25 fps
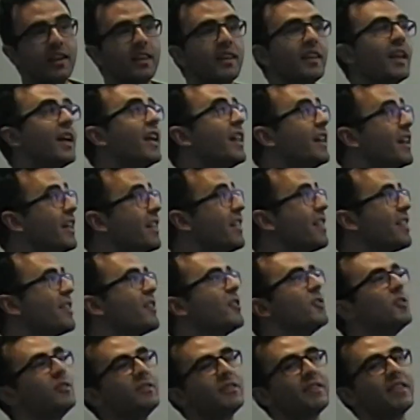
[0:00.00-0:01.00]
Another
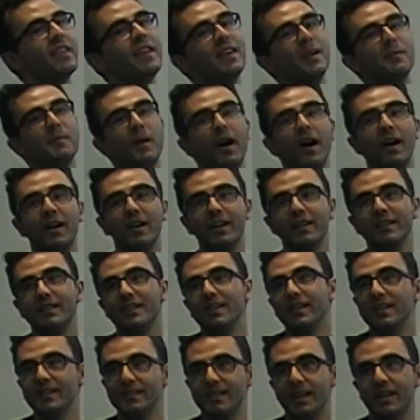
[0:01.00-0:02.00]
cool thing about it
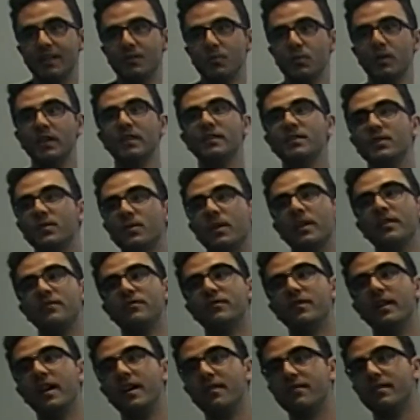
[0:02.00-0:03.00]
is that we integrate
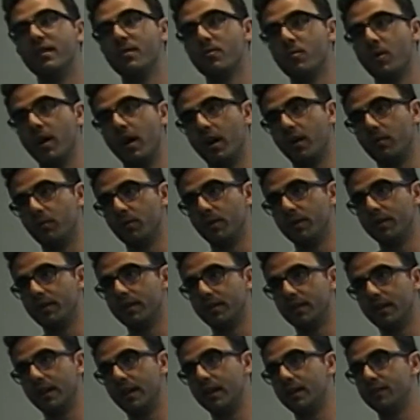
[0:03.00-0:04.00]
very, very well with
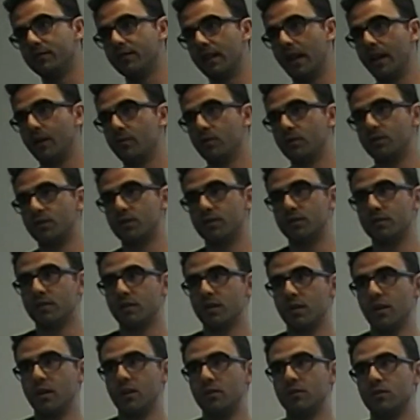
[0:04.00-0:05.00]
native languages.
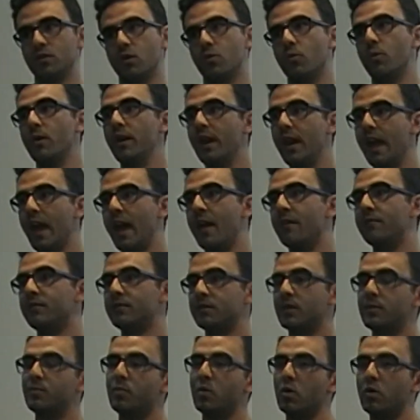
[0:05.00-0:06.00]
So we have
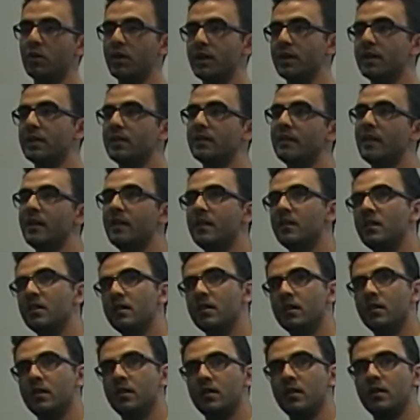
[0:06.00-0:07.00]
supported,
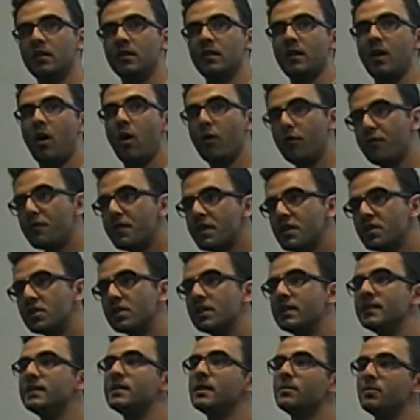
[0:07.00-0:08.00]

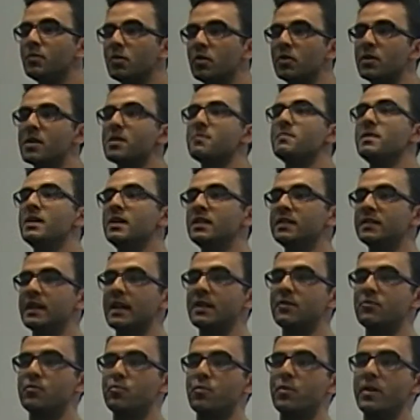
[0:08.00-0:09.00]
officially supported means
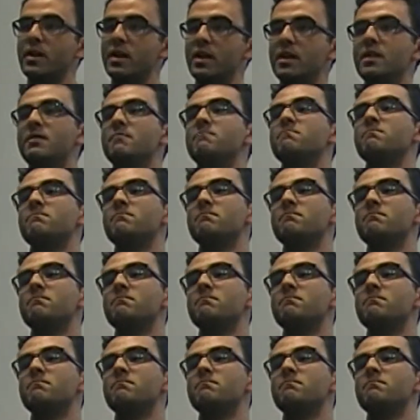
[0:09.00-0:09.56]
that we